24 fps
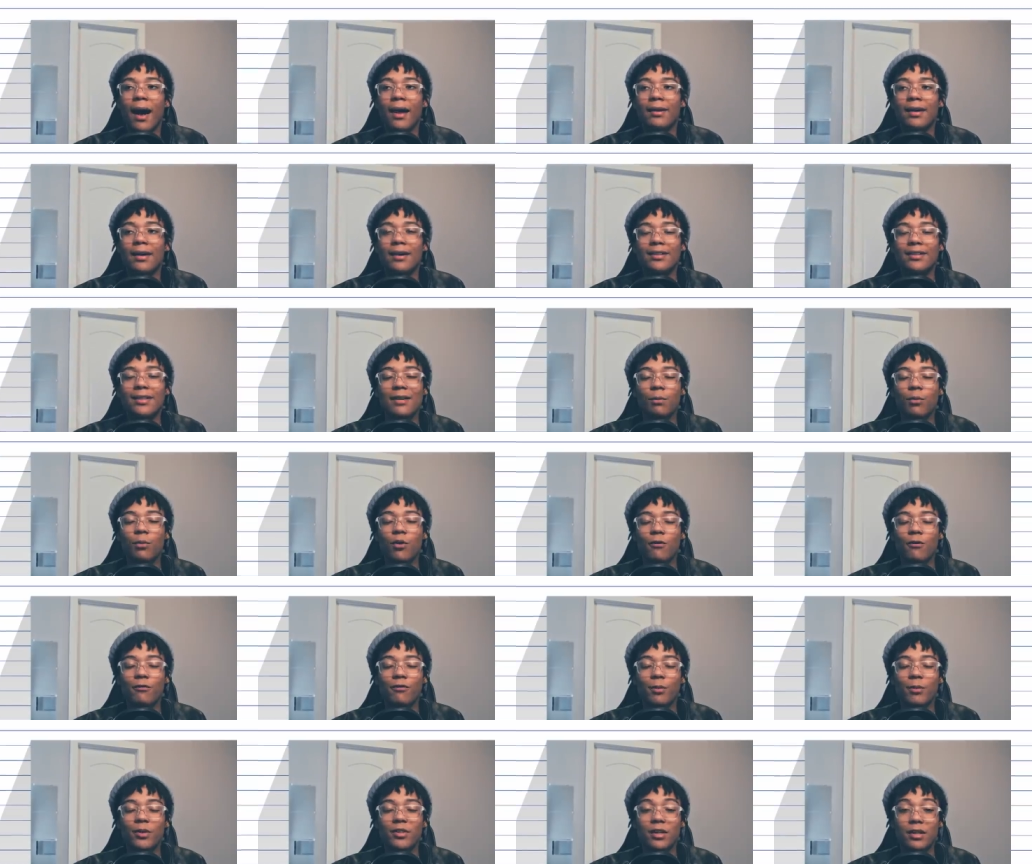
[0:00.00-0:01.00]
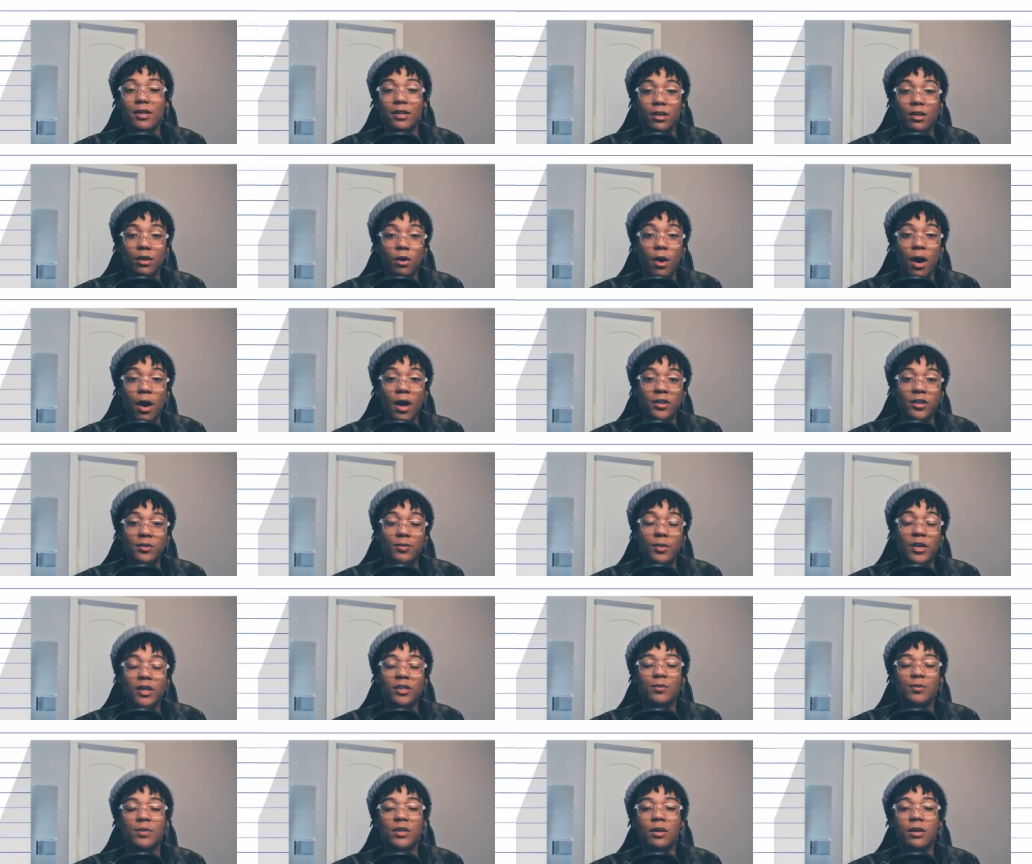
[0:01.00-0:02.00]
I liked it more from a technical
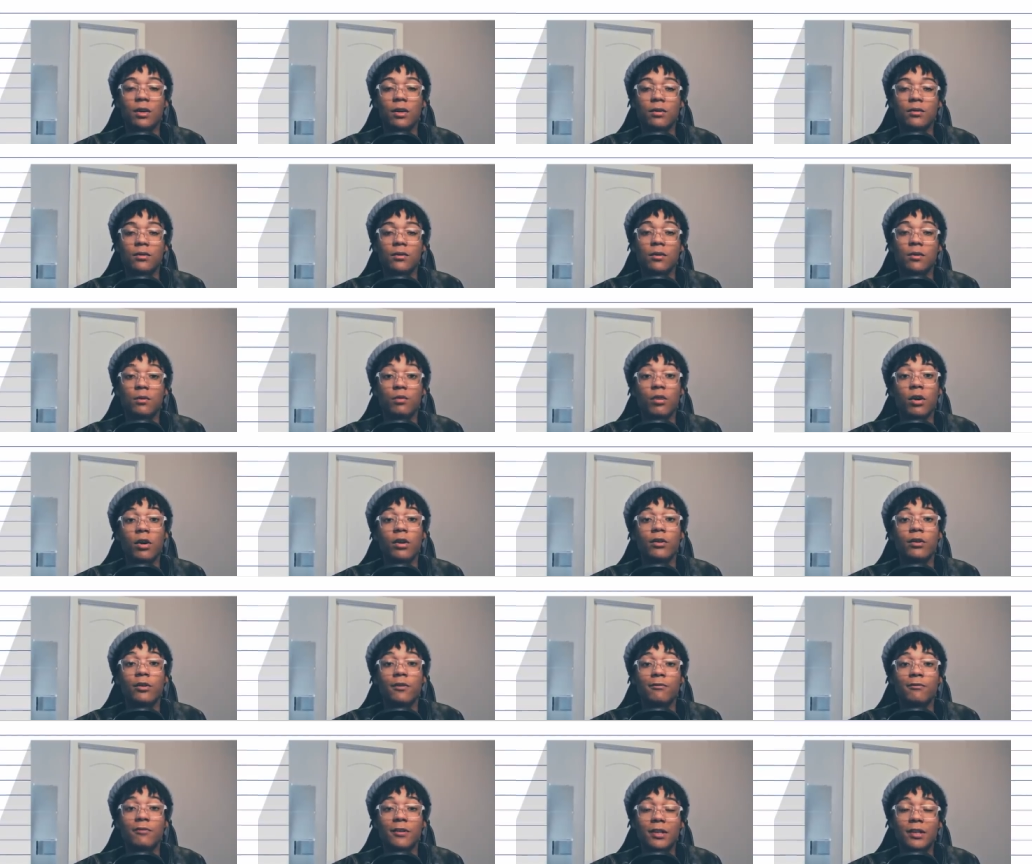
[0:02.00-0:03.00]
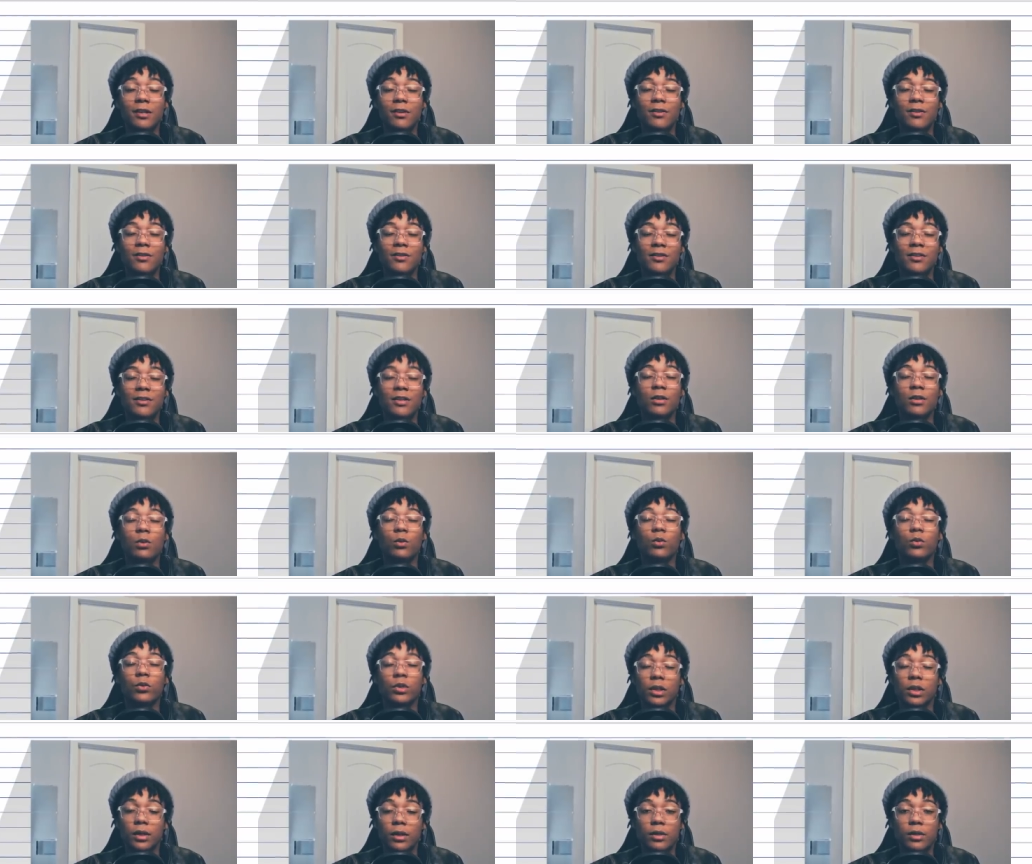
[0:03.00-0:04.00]
aspect because her brother, Finneas, did a
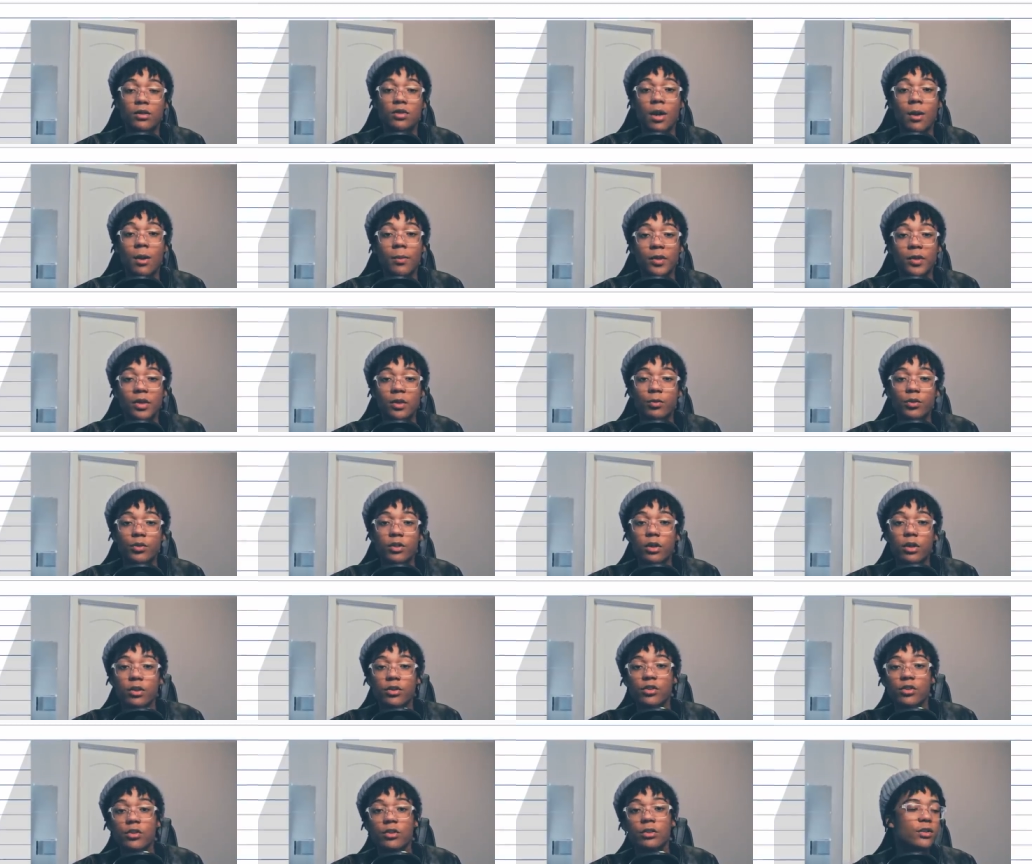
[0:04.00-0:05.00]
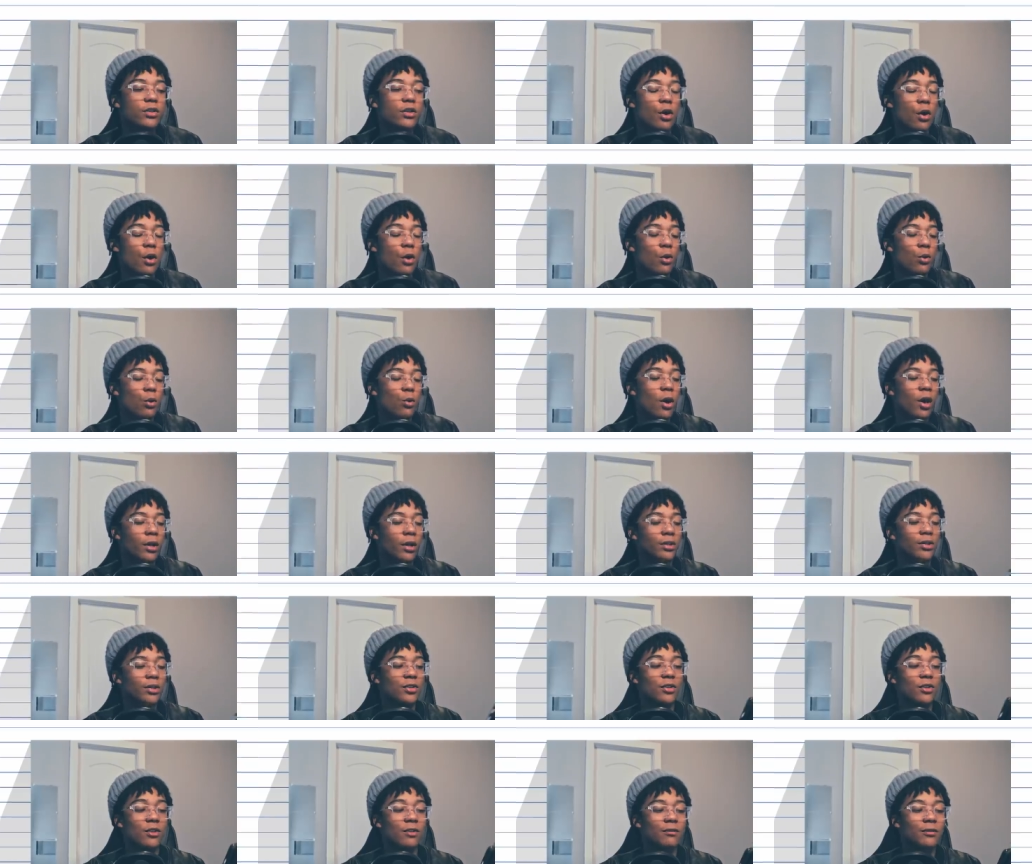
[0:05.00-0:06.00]
really good job on the production. So, well
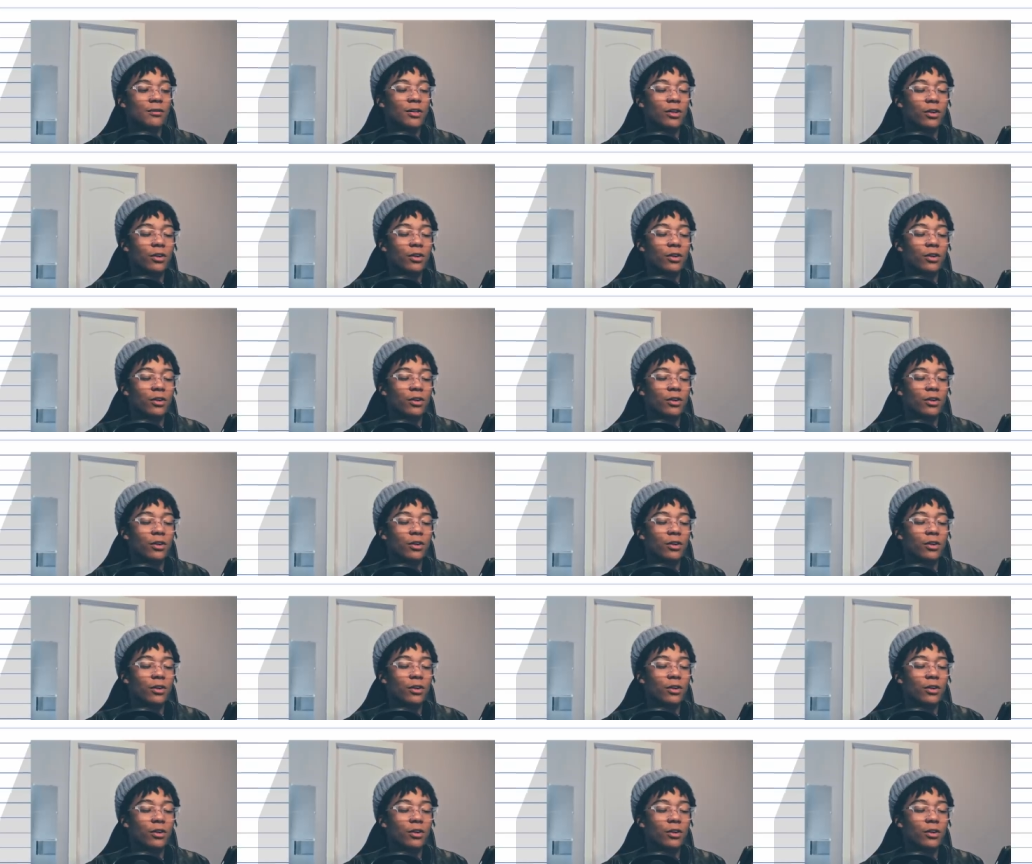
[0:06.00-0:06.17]
deserved.